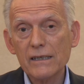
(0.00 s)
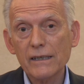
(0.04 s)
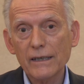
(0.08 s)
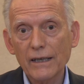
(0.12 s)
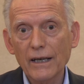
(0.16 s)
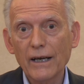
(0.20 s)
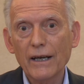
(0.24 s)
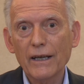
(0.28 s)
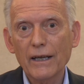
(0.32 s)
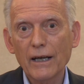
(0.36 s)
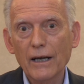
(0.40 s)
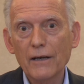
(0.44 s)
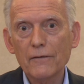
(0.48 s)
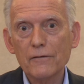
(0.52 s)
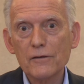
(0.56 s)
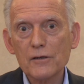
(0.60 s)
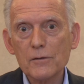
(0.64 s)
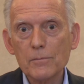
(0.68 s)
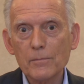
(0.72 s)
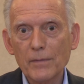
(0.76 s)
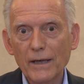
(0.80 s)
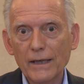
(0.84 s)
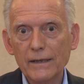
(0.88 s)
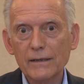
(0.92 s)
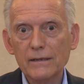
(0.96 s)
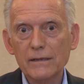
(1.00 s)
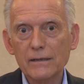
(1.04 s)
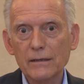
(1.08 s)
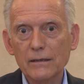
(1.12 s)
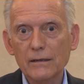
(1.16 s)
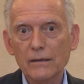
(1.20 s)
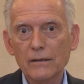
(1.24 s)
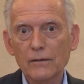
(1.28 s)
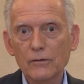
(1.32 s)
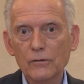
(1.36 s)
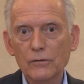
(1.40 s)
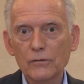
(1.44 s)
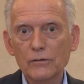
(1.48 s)
say I have spent
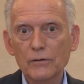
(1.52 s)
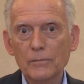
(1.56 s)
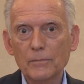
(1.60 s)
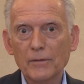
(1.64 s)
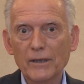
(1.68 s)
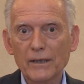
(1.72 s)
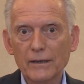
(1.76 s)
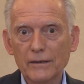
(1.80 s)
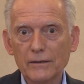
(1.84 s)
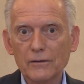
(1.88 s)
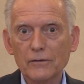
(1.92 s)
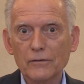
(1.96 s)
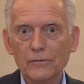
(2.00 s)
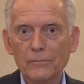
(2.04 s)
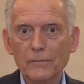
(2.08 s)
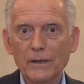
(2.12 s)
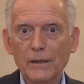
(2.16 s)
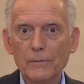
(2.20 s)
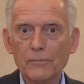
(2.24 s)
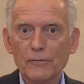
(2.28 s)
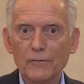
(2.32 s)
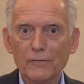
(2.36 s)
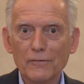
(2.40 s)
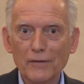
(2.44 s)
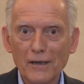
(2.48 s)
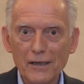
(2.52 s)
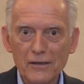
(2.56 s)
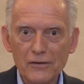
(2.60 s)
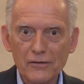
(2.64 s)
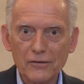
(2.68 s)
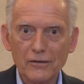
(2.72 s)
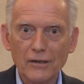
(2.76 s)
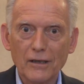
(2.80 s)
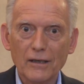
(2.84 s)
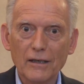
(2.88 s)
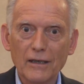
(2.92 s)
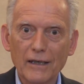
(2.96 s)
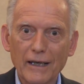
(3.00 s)
a good part of my
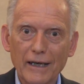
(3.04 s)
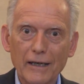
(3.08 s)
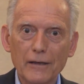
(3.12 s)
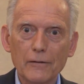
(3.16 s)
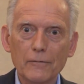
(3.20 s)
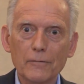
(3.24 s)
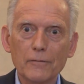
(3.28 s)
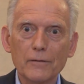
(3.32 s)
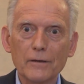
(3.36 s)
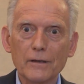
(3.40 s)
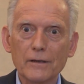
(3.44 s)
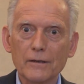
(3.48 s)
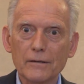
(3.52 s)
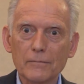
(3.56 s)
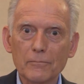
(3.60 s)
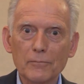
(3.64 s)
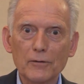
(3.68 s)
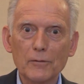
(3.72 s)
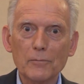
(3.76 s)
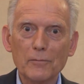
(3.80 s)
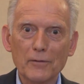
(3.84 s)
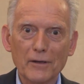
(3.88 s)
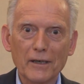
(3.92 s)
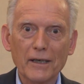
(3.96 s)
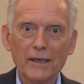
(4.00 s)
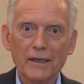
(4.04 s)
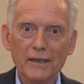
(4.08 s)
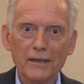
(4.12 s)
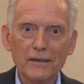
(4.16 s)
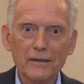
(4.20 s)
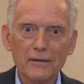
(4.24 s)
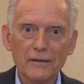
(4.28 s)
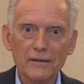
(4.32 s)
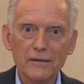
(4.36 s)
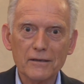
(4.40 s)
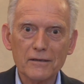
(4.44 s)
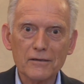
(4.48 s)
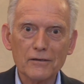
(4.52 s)
professional life in
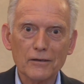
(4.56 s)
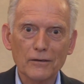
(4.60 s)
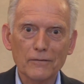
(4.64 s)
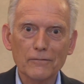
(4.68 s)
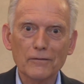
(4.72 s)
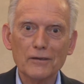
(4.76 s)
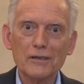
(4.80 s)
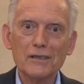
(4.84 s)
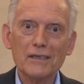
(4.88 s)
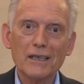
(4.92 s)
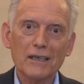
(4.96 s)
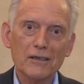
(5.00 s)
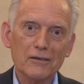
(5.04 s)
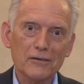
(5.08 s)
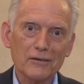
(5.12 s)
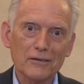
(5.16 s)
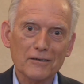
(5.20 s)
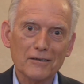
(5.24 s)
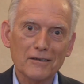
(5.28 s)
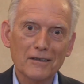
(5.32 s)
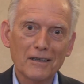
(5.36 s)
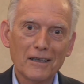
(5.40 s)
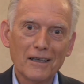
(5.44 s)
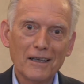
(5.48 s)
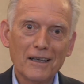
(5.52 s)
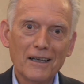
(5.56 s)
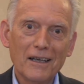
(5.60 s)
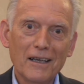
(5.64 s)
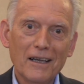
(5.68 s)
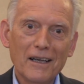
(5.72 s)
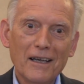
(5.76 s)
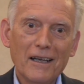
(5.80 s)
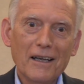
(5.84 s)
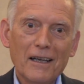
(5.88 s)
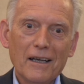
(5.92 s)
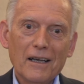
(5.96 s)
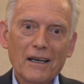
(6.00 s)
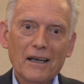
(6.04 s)
preparing this conversation.
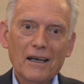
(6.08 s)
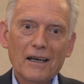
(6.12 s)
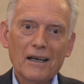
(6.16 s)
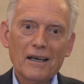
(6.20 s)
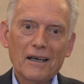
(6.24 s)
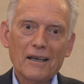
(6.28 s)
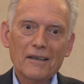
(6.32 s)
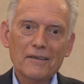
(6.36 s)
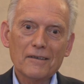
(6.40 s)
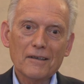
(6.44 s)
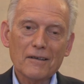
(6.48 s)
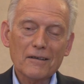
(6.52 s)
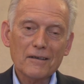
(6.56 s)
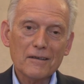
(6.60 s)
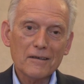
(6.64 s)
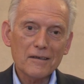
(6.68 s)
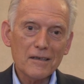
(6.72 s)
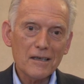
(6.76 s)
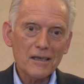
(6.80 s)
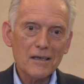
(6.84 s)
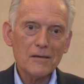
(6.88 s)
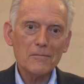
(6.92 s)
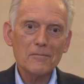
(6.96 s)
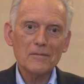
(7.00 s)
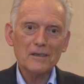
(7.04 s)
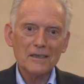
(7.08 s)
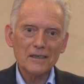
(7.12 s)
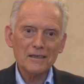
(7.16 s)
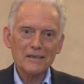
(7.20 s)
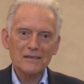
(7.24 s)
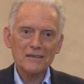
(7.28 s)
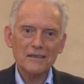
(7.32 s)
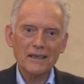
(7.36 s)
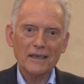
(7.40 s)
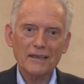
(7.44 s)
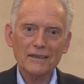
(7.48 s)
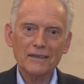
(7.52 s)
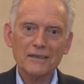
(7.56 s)
The theme
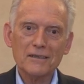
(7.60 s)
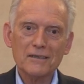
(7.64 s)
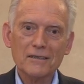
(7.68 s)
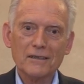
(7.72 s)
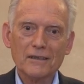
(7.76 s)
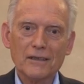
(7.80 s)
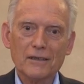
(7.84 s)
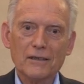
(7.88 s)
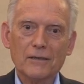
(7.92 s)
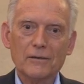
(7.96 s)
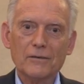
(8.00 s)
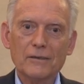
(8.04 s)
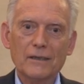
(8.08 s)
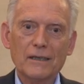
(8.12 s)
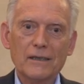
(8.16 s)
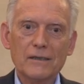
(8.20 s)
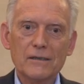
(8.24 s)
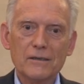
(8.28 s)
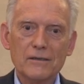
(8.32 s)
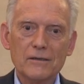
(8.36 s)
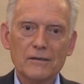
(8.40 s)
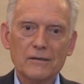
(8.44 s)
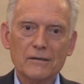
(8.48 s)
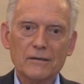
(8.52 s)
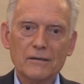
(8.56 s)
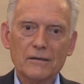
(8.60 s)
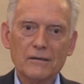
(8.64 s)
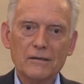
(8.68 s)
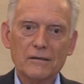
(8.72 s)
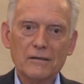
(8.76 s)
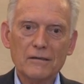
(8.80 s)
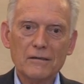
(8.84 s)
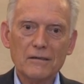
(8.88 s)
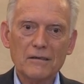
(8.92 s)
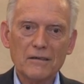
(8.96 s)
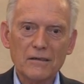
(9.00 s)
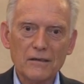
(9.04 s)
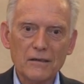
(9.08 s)
is energy regulation,
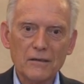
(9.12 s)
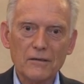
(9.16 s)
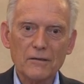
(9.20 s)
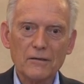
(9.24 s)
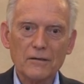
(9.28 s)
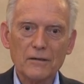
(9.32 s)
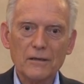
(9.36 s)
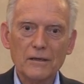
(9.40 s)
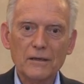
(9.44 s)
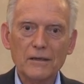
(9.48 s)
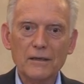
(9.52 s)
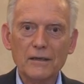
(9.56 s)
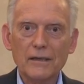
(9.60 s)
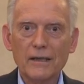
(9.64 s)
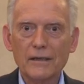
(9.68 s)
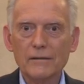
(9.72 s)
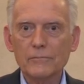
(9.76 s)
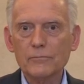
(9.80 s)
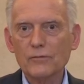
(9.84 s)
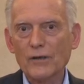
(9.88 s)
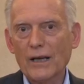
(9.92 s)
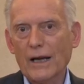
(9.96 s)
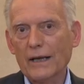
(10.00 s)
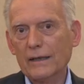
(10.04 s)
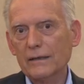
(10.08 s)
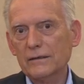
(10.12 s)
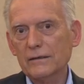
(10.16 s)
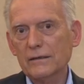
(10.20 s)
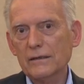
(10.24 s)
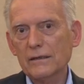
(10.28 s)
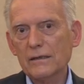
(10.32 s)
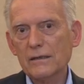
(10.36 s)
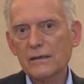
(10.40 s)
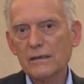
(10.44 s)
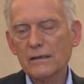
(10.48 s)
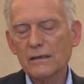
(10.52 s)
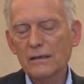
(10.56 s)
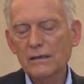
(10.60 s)
theory and
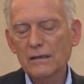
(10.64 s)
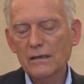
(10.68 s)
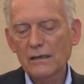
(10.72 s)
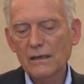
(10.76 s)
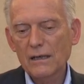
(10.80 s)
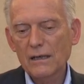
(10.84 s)
practice.